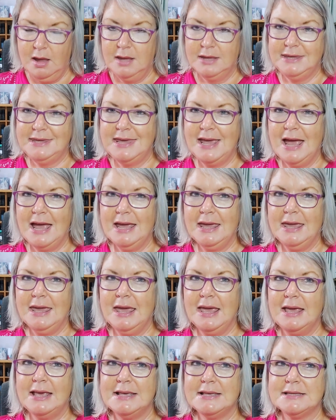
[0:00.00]
Yak
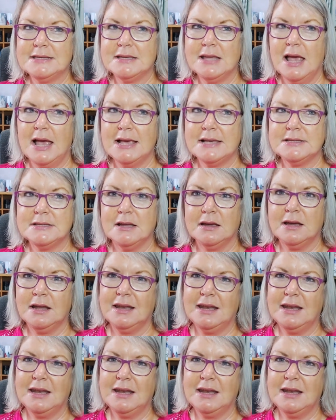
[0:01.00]
has like a